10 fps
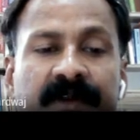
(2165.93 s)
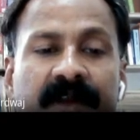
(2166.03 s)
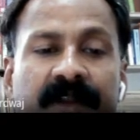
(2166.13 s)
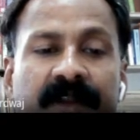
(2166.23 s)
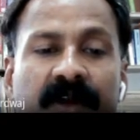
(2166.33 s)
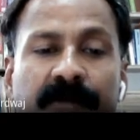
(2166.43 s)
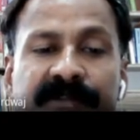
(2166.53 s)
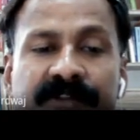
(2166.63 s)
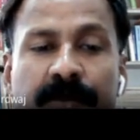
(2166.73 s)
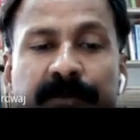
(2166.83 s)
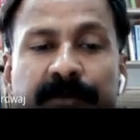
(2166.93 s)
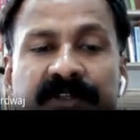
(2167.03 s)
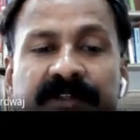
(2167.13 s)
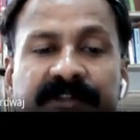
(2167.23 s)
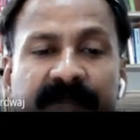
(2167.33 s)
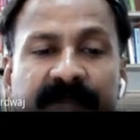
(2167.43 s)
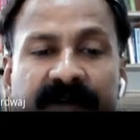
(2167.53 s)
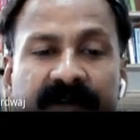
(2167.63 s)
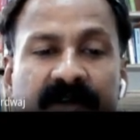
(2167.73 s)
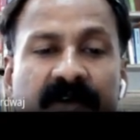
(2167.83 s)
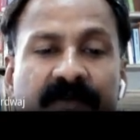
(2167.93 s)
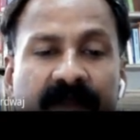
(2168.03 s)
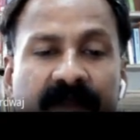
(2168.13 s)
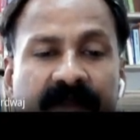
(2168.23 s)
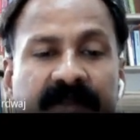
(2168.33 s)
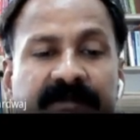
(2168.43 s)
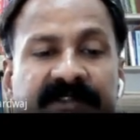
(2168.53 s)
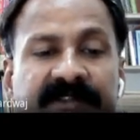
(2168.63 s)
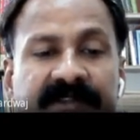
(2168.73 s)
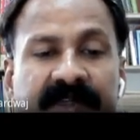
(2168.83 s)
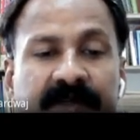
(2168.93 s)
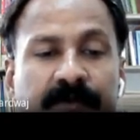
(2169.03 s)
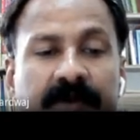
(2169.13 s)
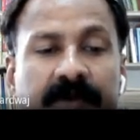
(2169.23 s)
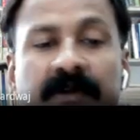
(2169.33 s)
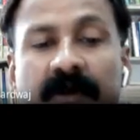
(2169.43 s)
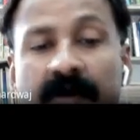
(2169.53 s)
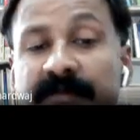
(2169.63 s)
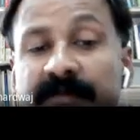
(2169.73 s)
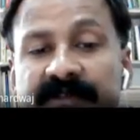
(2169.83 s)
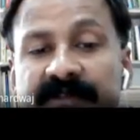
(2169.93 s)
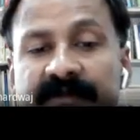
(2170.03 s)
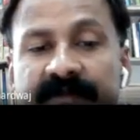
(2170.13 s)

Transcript: and absorption spectra of atoms that were observed.